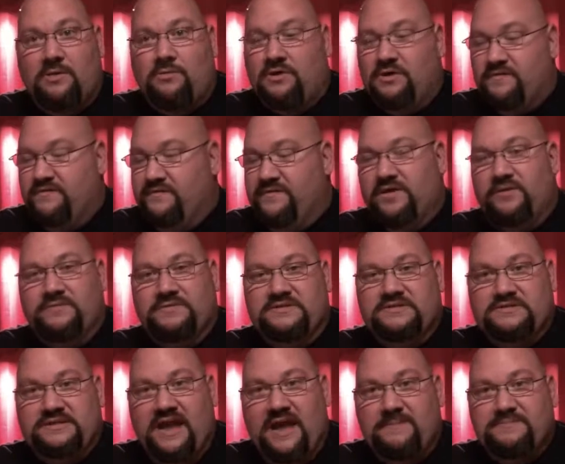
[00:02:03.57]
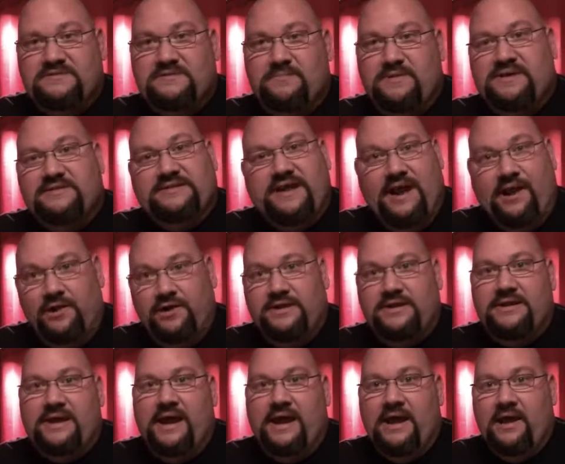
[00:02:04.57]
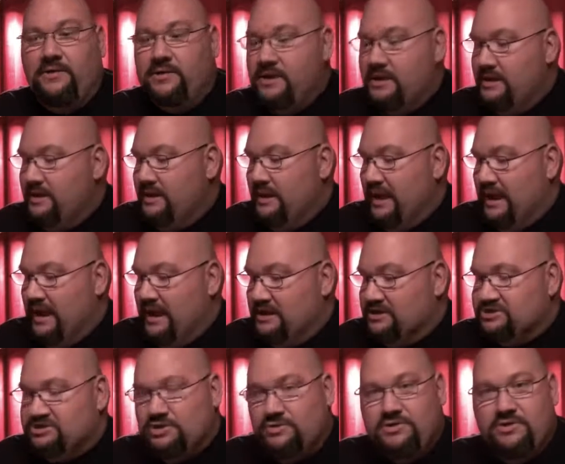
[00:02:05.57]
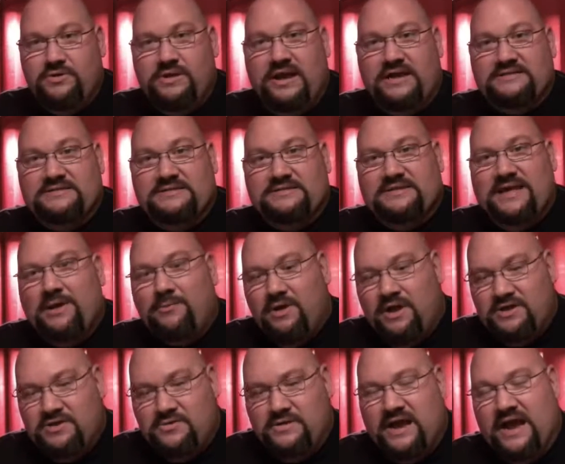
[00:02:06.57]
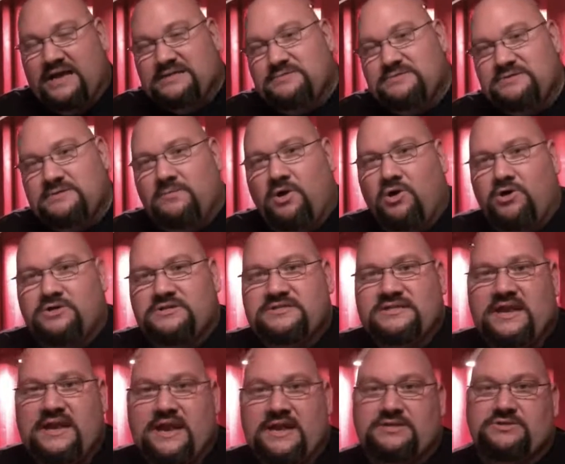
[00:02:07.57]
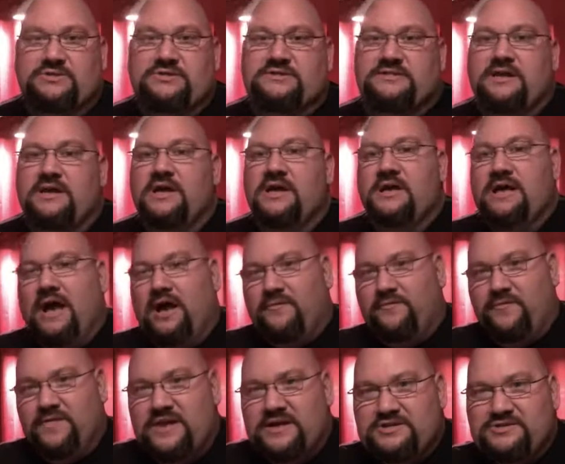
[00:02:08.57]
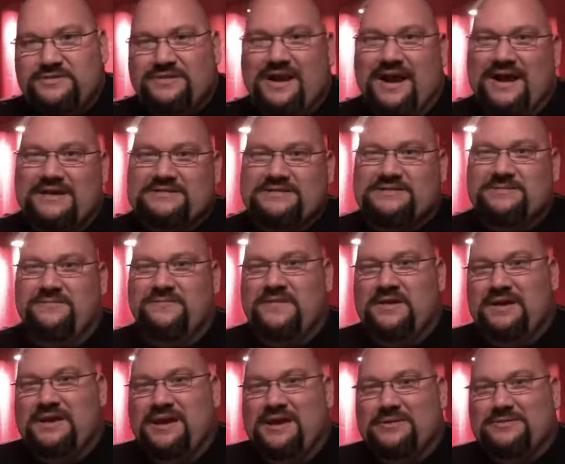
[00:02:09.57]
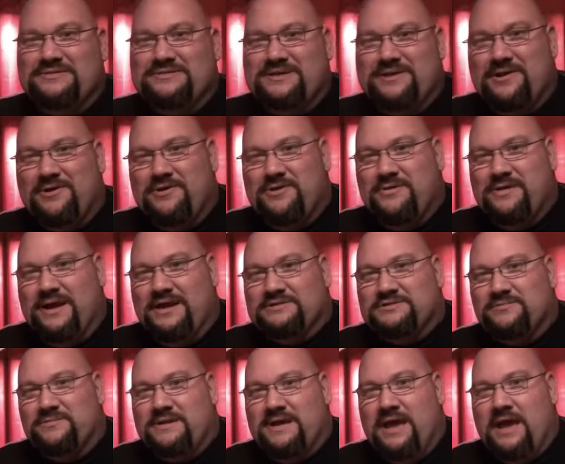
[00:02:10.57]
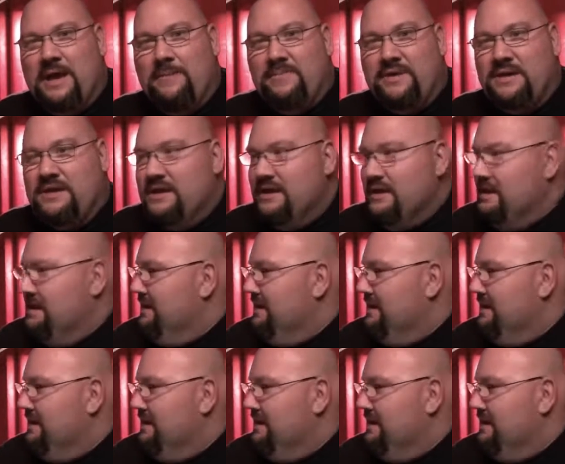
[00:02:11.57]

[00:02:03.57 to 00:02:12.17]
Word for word: I want to film the steps of me tearing it down and showing you guys this. That way you guys with some RC interest, I'll feed you guys some videos here and you guys will be happy.